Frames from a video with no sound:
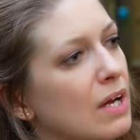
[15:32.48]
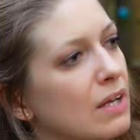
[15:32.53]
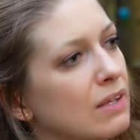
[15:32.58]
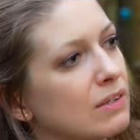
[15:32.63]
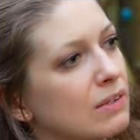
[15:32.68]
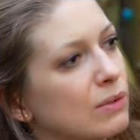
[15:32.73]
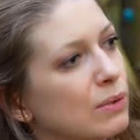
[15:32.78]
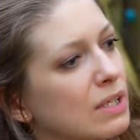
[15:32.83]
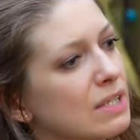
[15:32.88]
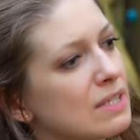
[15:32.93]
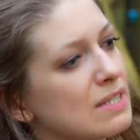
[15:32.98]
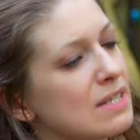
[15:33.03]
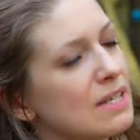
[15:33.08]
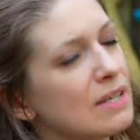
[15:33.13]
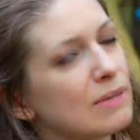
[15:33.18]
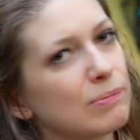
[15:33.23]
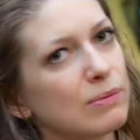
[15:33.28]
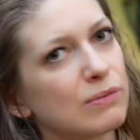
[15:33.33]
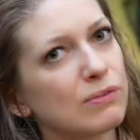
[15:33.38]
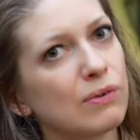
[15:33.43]
you can see
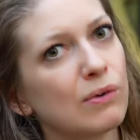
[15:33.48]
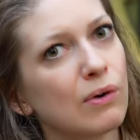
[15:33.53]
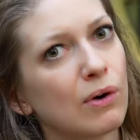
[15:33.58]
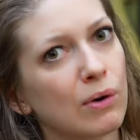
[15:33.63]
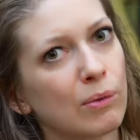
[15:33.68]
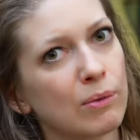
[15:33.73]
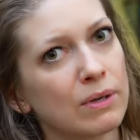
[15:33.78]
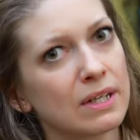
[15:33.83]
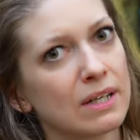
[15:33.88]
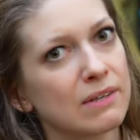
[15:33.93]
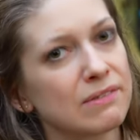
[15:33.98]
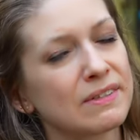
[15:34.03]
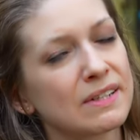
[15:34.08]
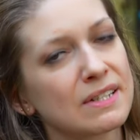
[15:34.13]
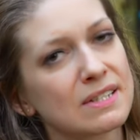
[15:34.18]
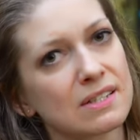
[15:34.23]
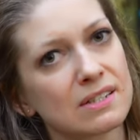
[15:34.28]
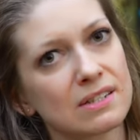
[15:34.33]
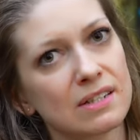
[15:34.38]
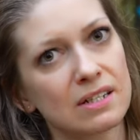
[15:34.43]
it before, when I
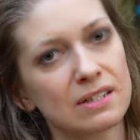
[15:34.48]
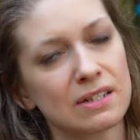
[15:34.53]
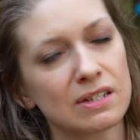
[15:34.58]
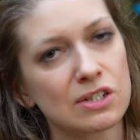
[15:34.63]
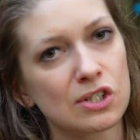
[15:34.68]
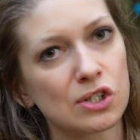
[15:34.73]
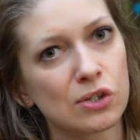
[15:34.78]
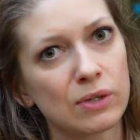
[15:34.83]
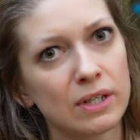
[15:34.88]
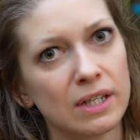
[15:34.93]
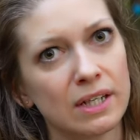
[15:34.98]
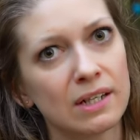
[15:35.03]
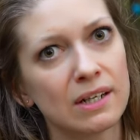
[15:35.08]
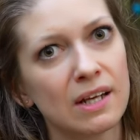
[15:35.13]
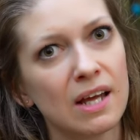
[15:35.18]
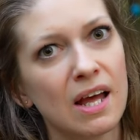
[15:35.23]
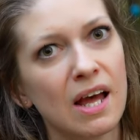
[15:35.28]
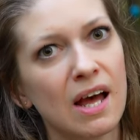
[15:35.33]
fix it at the tree,